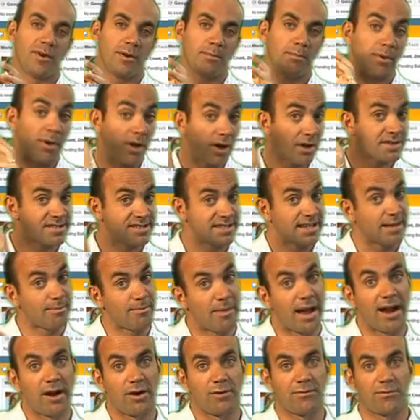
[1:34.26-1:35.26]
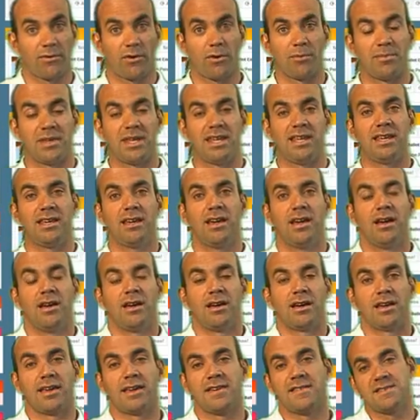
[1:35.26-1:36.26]
the blogs that matter for me,
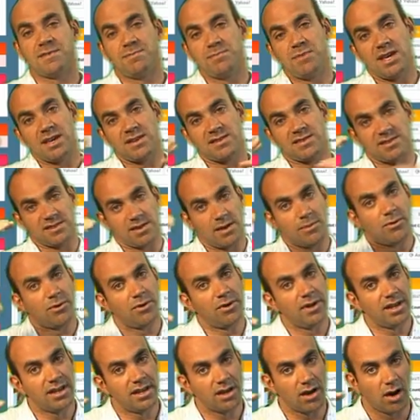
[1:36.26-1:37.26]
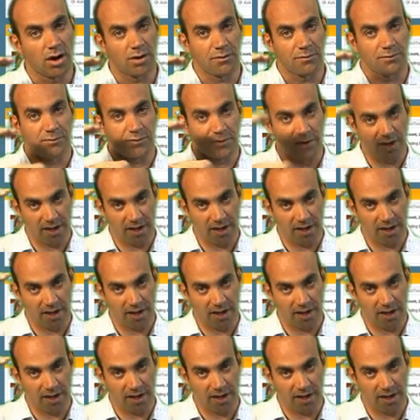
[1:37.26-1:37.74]
gives me a summary of